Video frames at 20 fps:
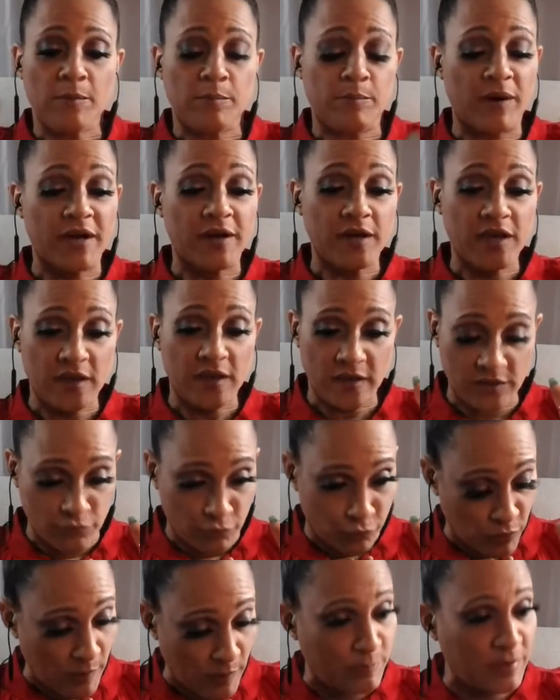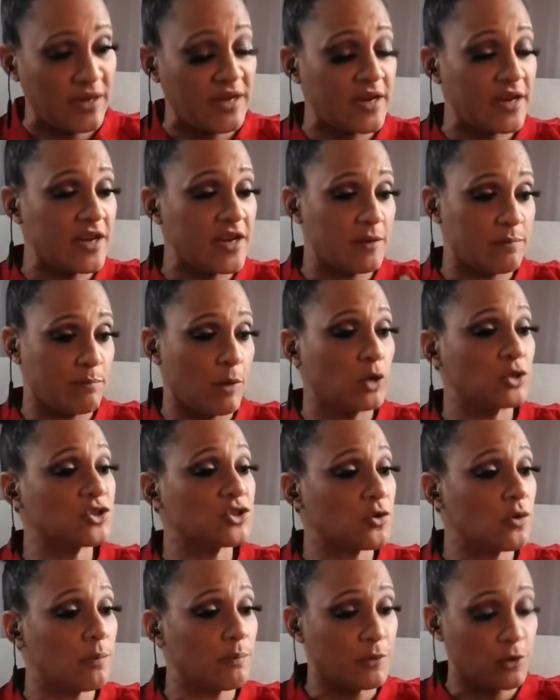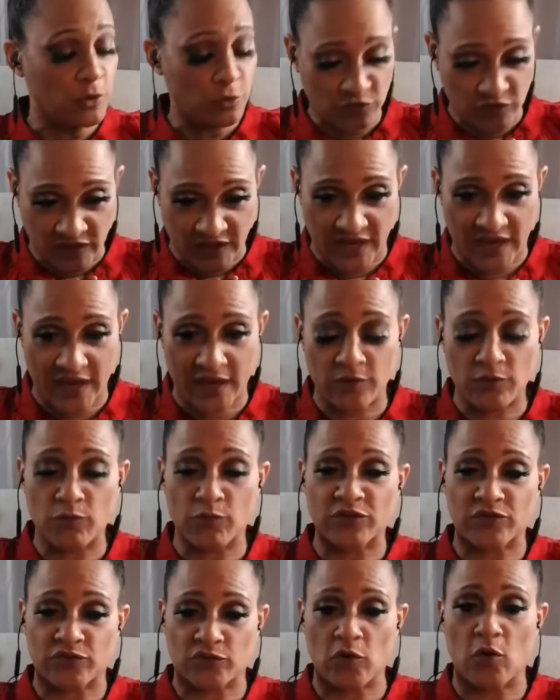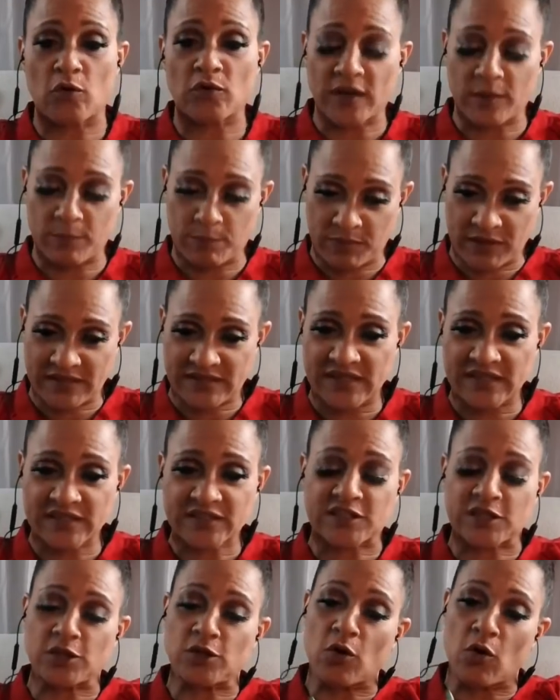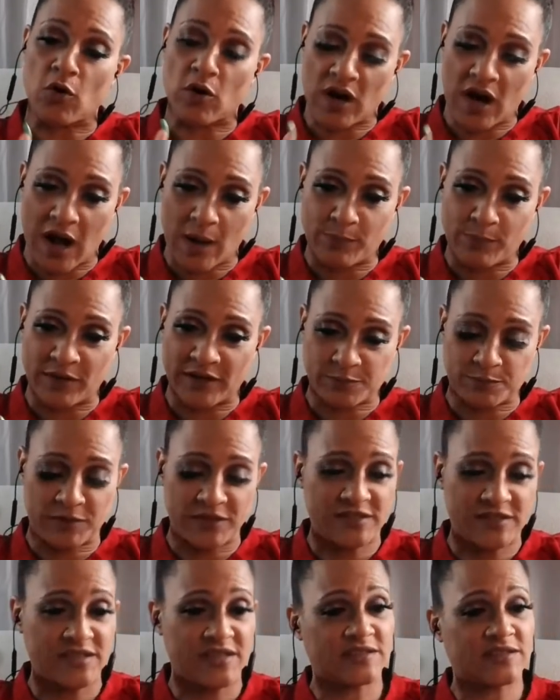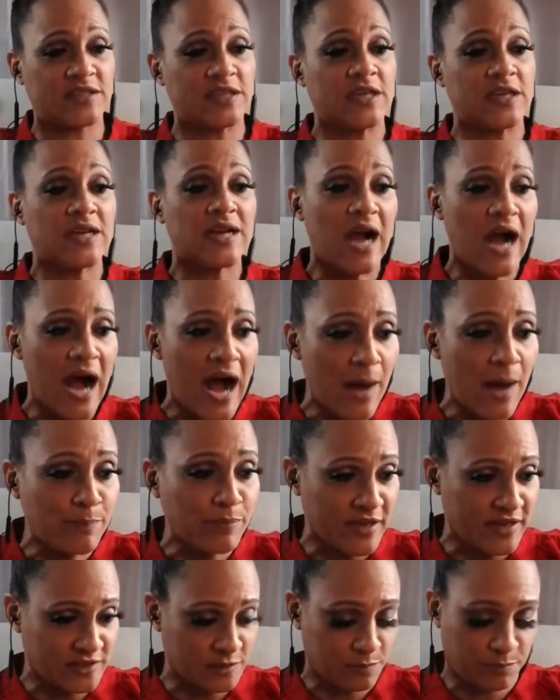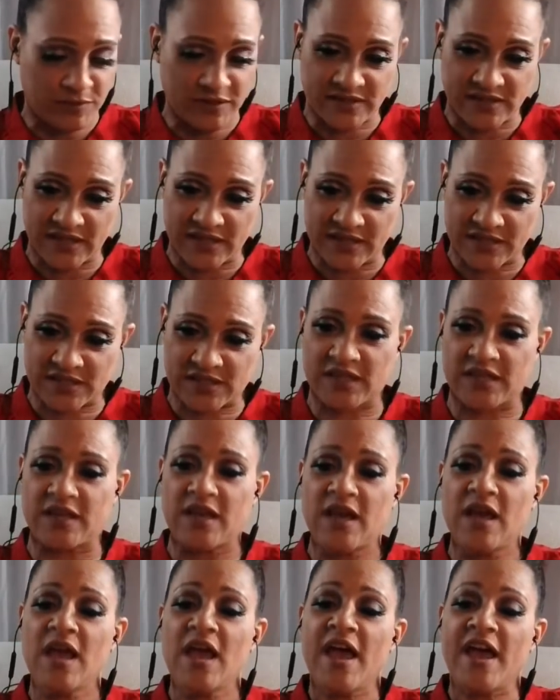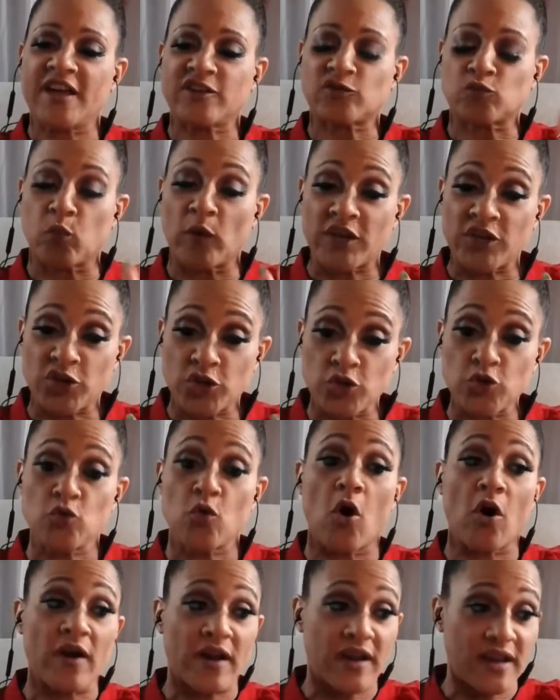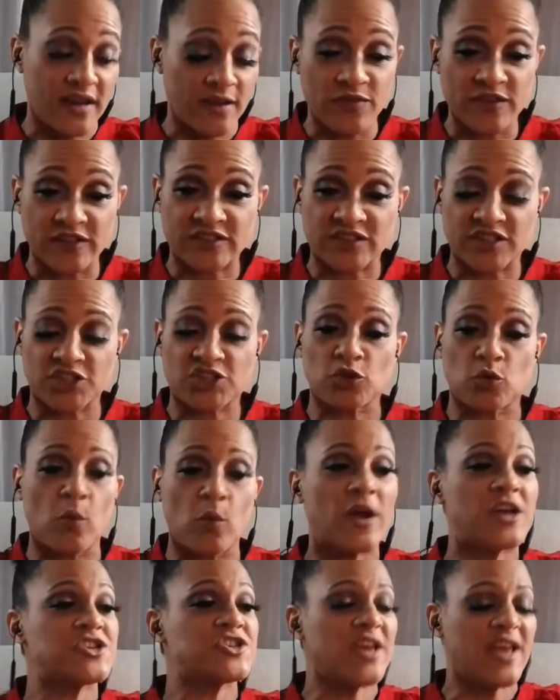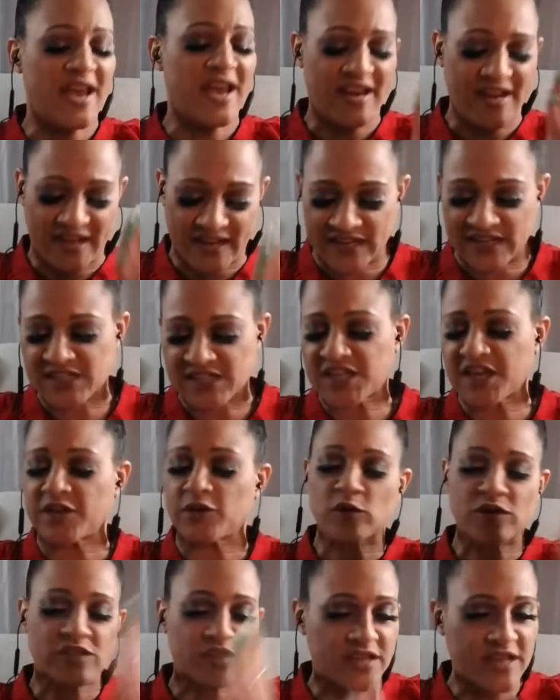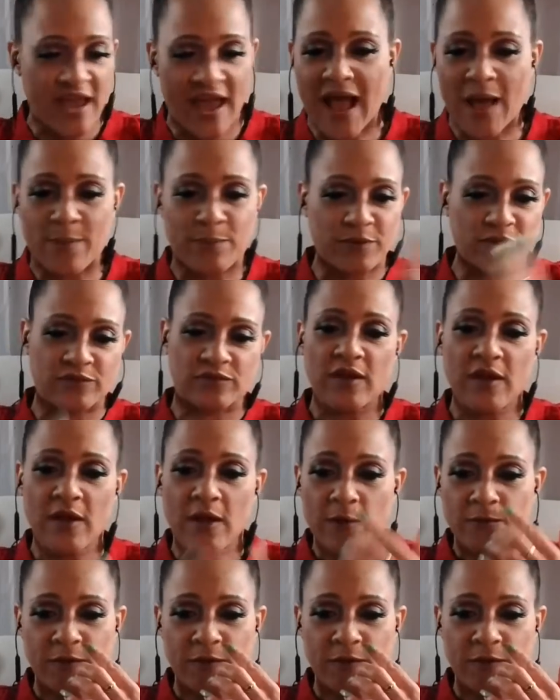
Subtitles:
But repeated emotional abuse can result in PTSD or complex PTSD. Complex PTSD is when you are in the situation and it continuously happens.